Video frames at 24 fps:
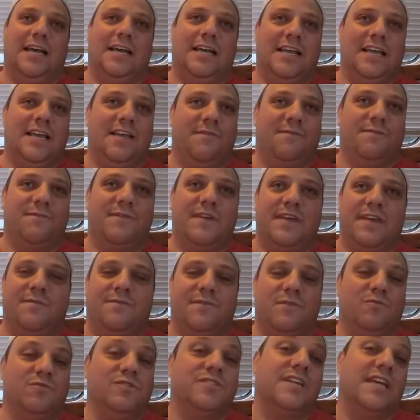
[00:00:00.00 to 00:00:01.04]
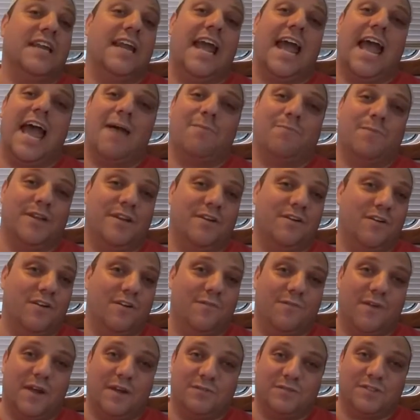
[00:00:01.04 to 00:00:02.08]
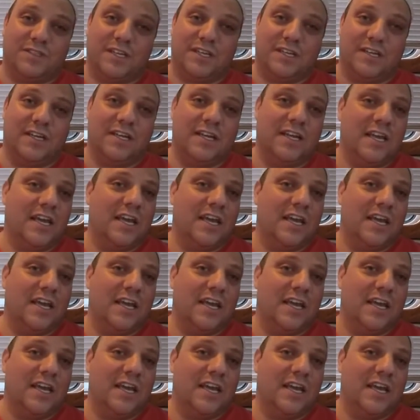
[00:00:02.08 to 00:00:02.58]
if it was going to happen or if I was going to